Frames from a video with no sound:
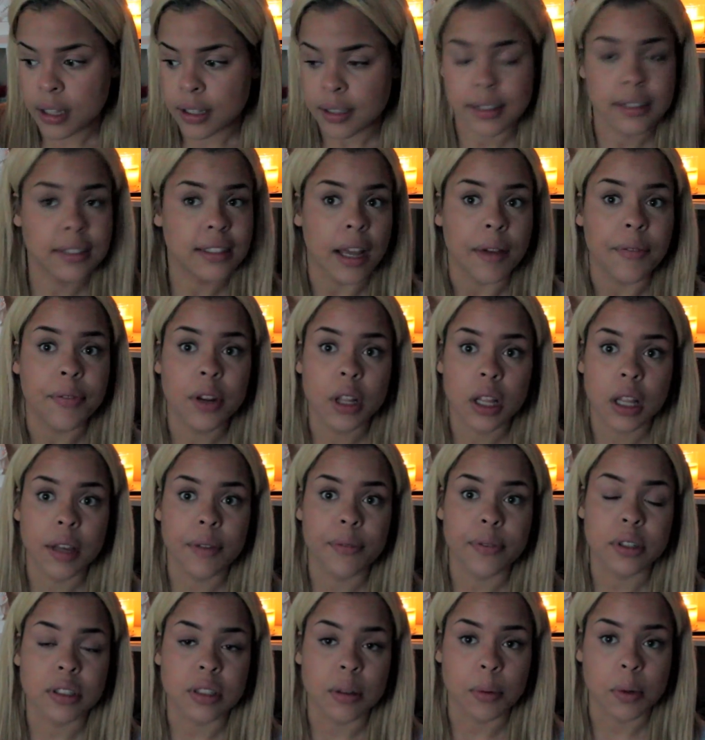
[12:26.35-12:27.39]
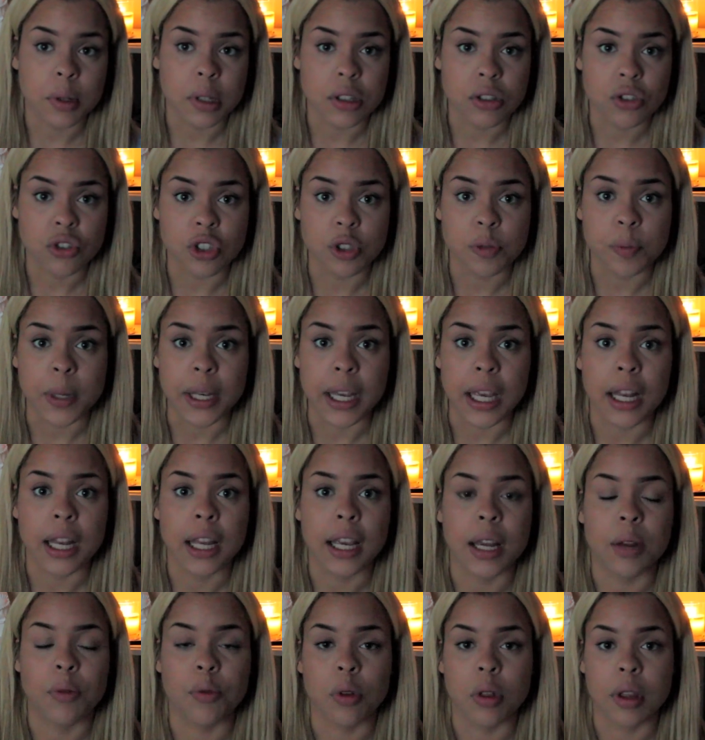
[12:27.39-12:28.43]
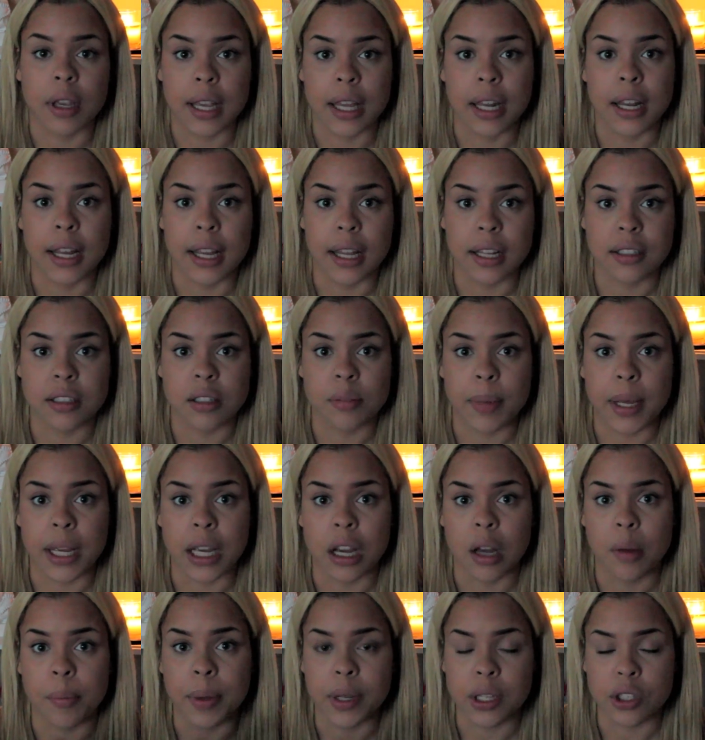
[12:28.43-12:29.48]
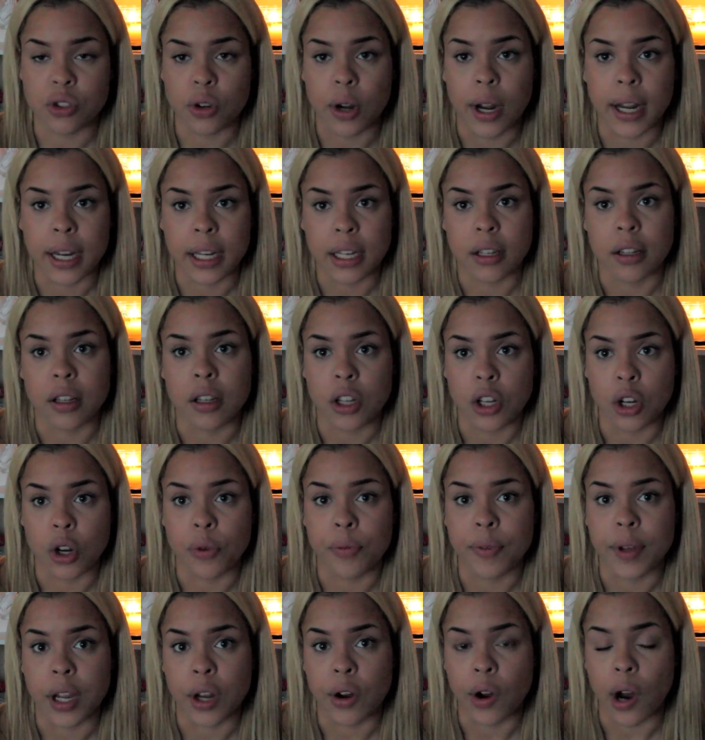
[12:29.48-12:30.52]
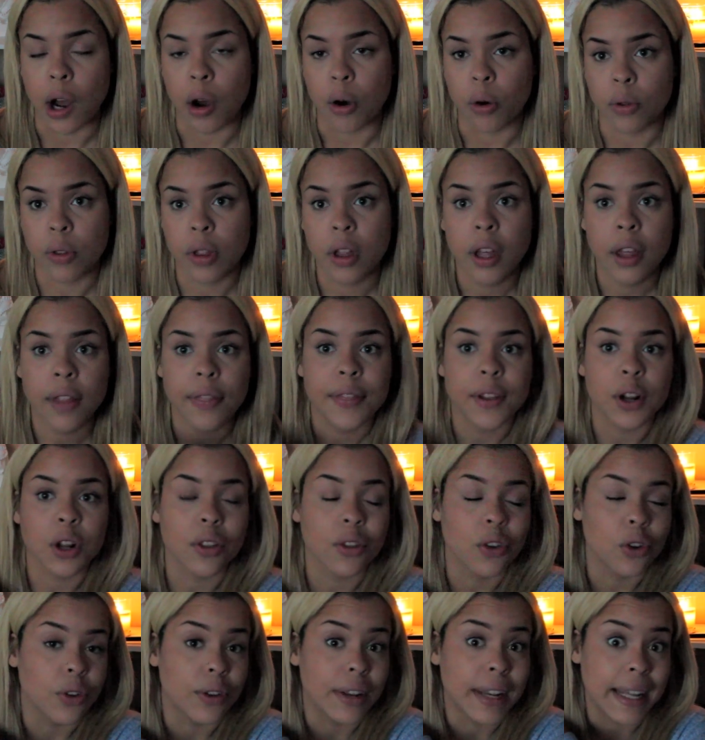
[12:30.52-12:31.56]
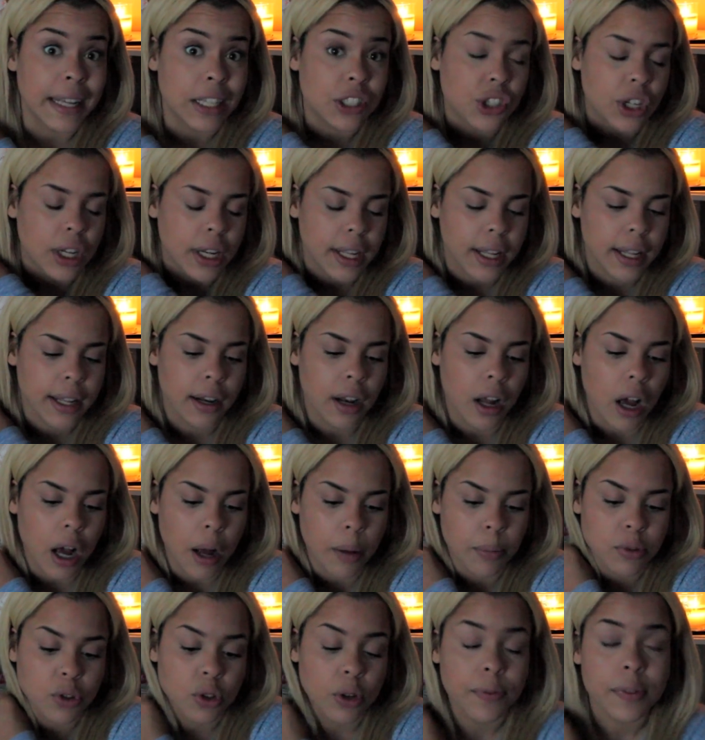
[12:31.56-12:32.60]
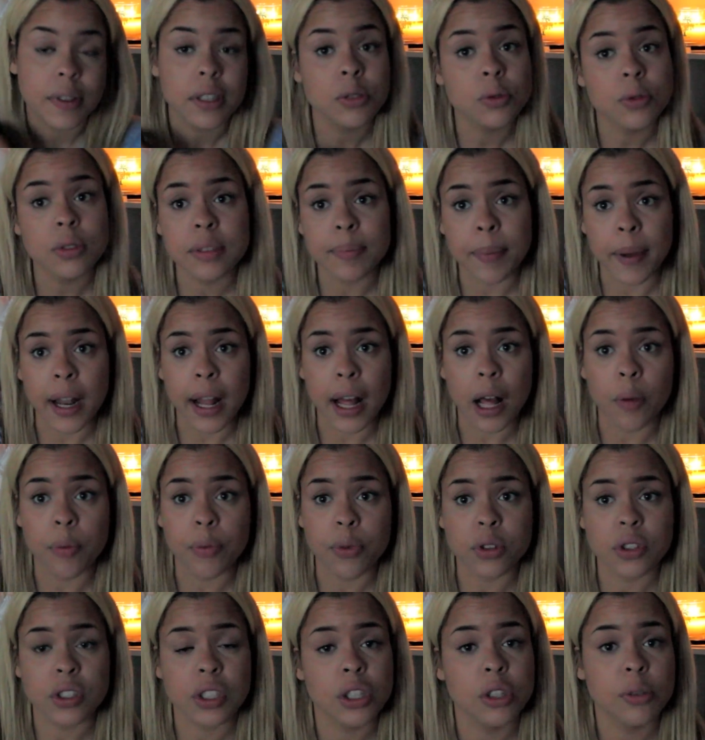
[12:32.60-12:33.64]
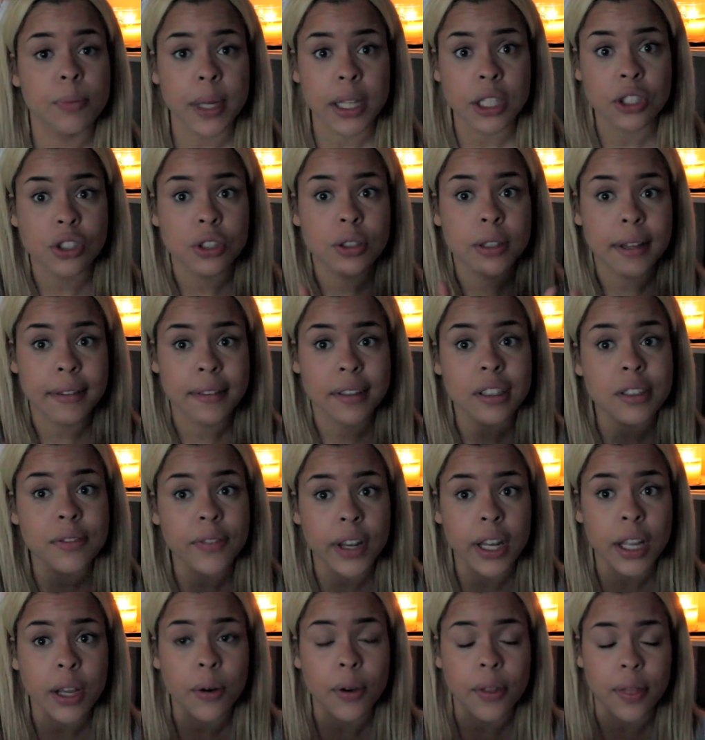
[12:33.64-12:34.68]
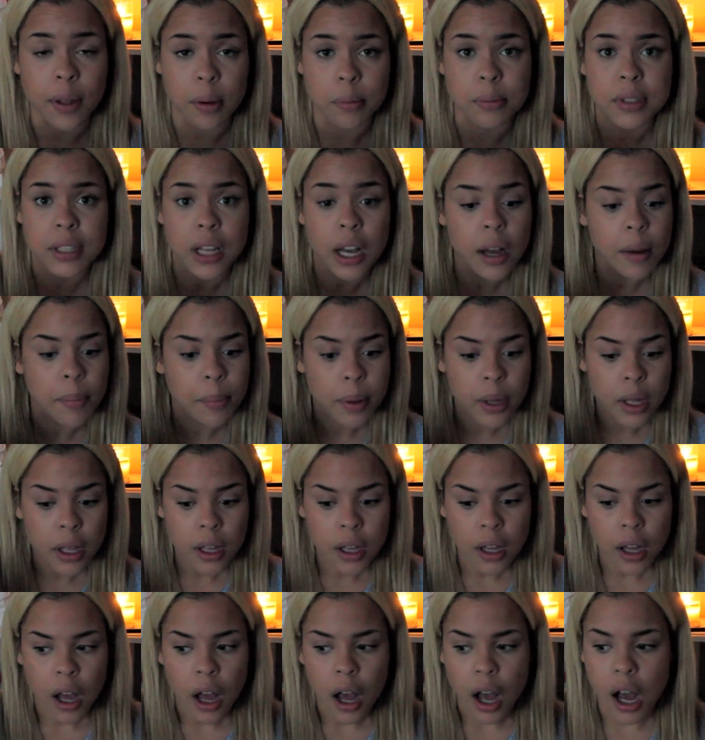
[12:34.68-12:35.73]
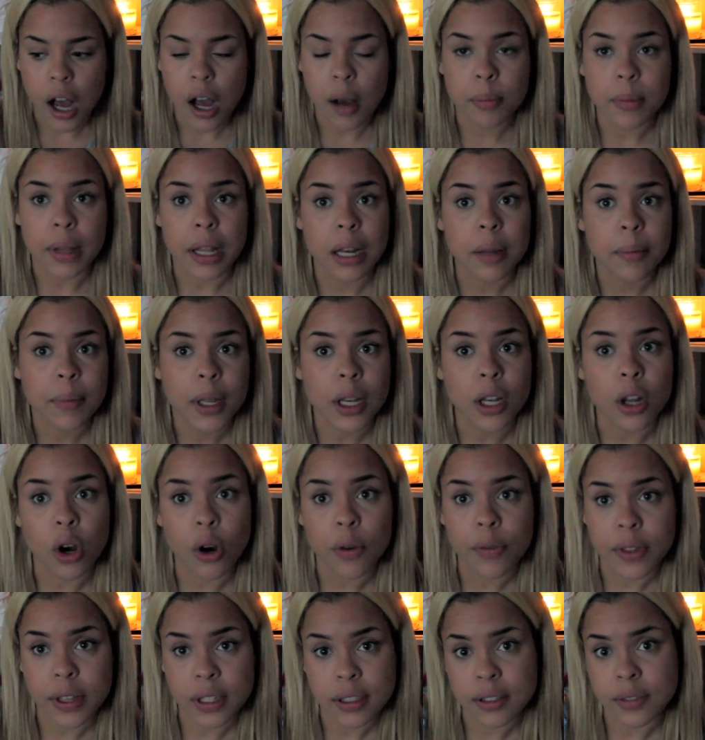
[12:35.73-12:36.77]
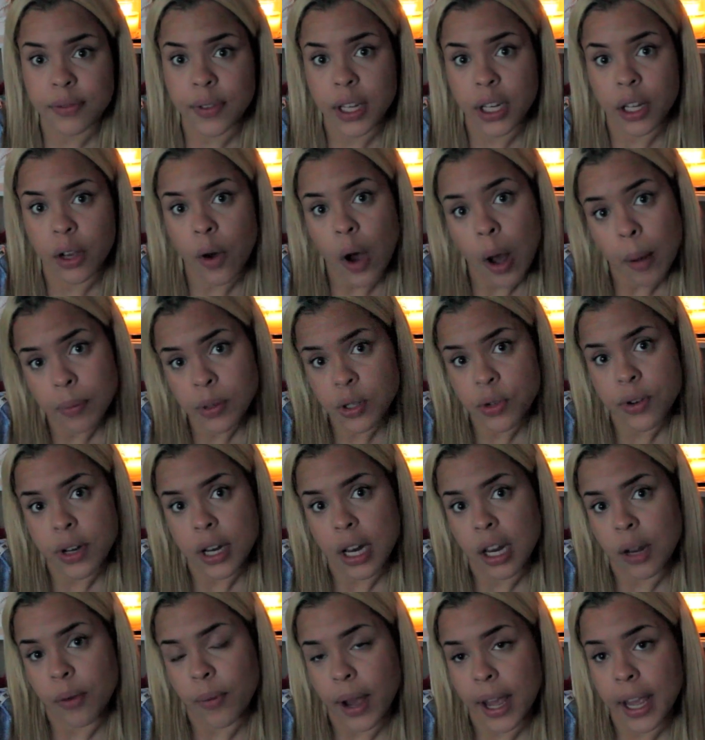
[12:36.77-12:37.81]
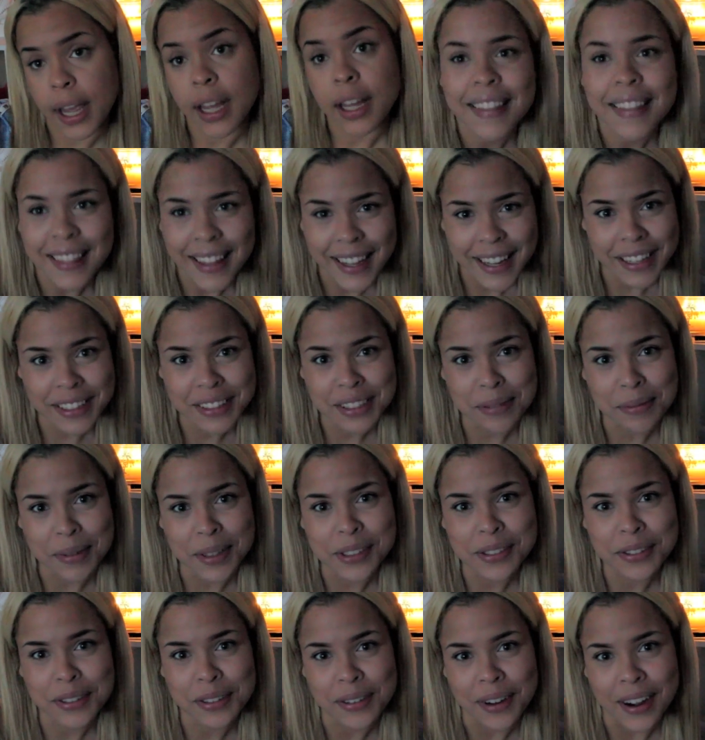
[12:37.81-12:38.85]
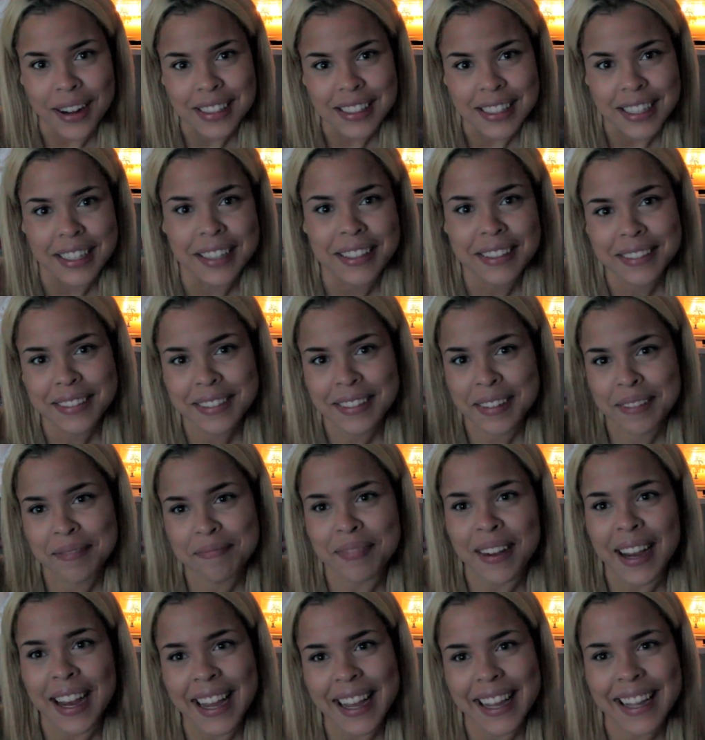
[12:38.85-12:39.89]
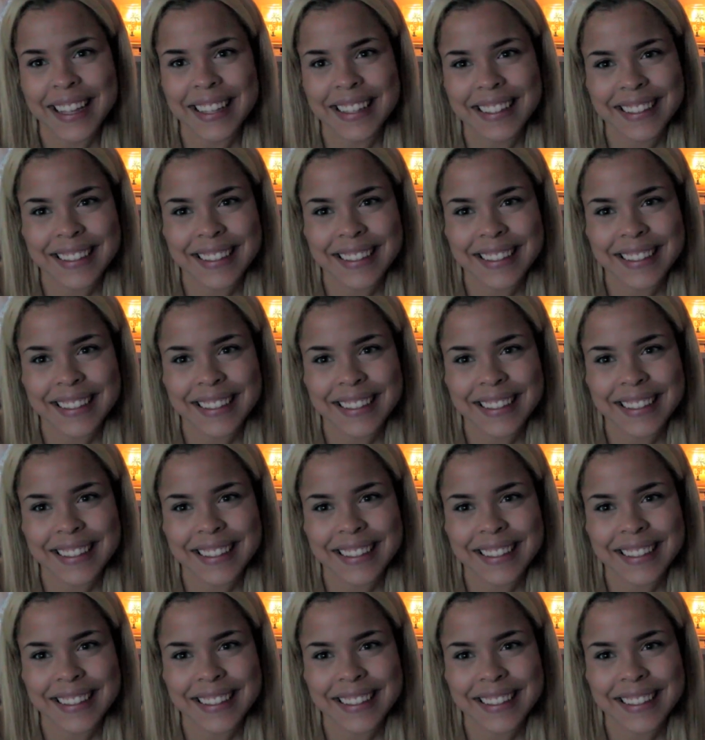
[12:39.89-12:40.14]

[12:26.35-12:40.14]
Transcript: This is definitely for someone that's just beginning and really getting into makeup and trying to, you know, figure out their little niche in it. So if this was helpful to you, make sure you give this video a thumbs up, letting me know if this video helped you in any way. Thank you so much for watching. Bye!